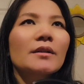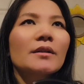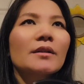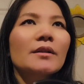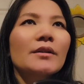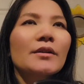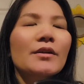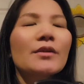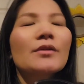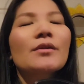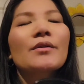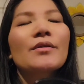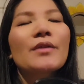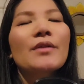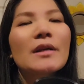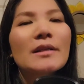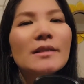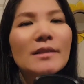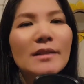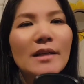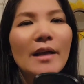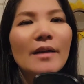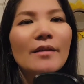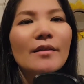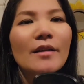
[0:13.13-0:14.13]
you know, they
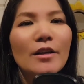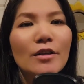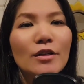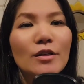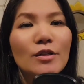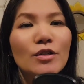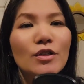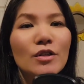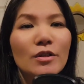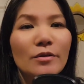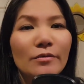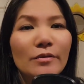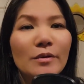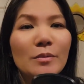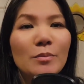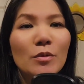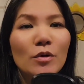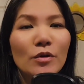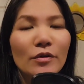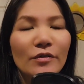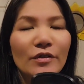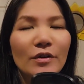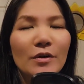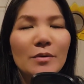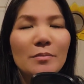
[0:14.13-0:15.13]
say that you should
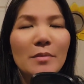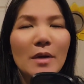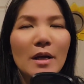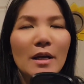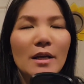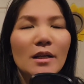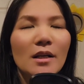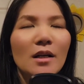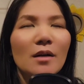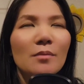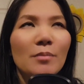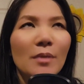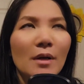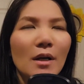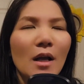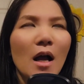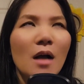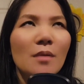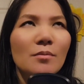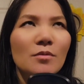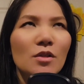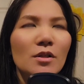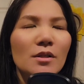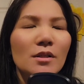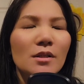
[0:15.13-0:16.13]
remove your makeup, but
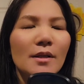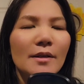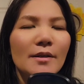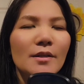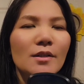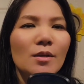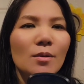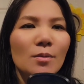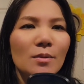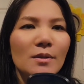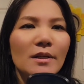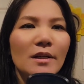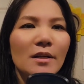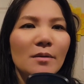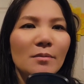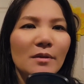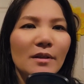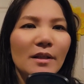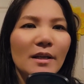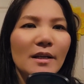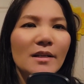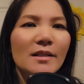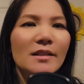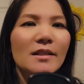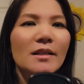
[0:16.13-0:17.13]
I'm just like so damn
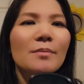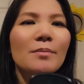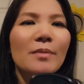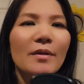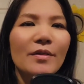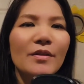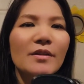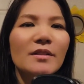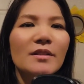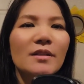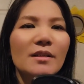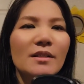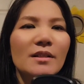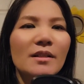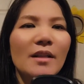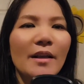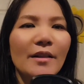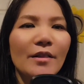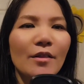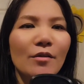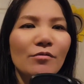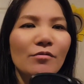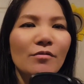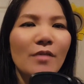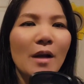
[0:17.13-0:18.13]
lazy. But this is
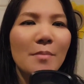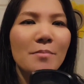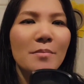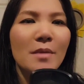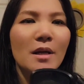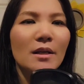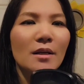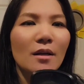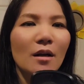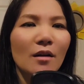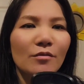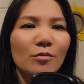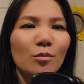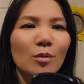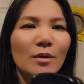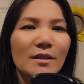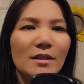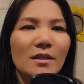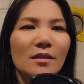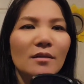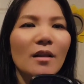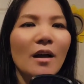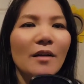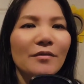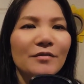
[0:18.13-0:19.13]
like the remnant of
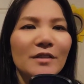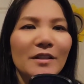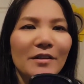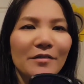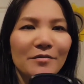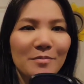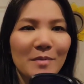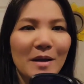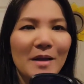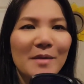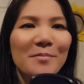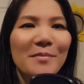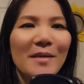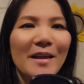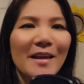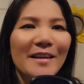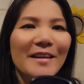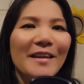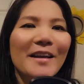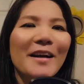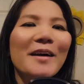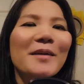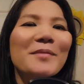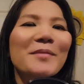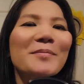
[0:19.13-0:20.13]
what's left of my
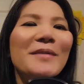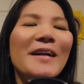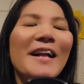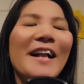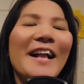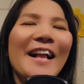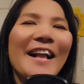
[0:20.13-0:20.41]
makeup.